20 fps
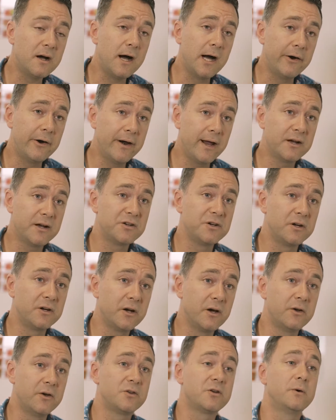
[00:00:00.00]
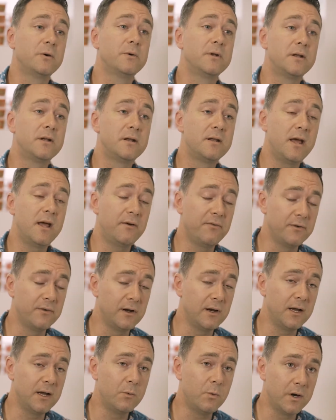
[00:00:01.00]
hire an action coach, I would
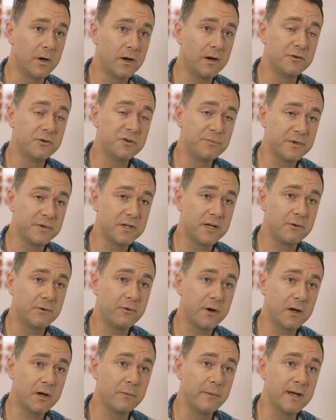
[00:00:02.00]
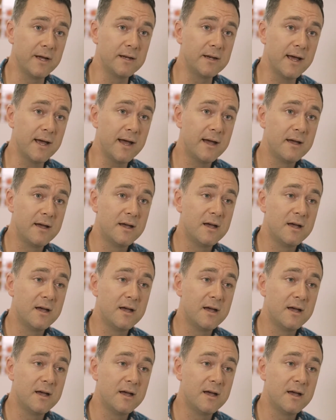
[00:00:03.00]
definitely 100% recommend it.